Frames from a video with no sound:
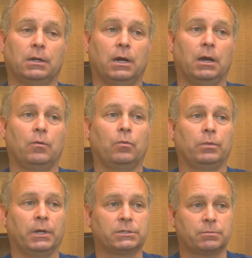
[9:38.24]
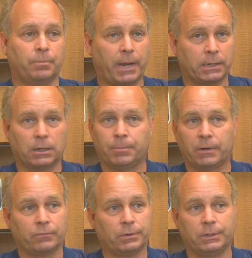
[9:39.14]
that's backed up
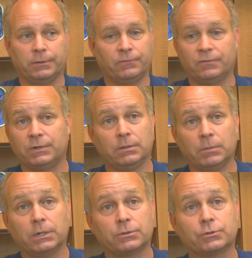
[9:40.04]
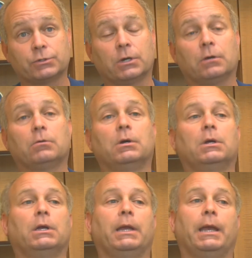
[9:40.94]
every 15 minutes or so,
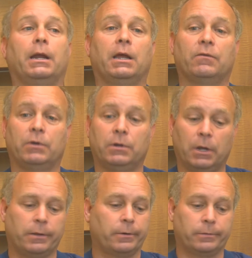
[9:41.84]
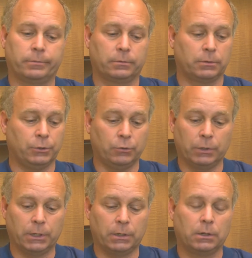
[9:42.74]
and I have another
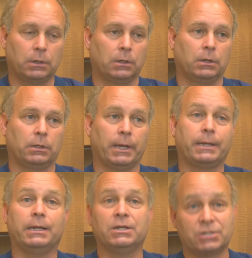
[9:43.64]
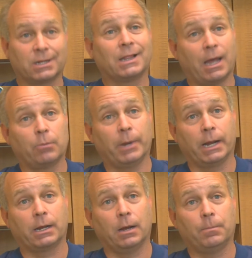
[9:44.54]
unit that is the cloud
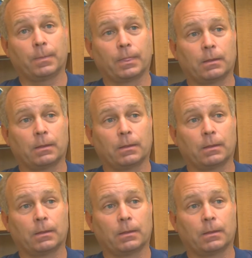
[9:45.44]
backup.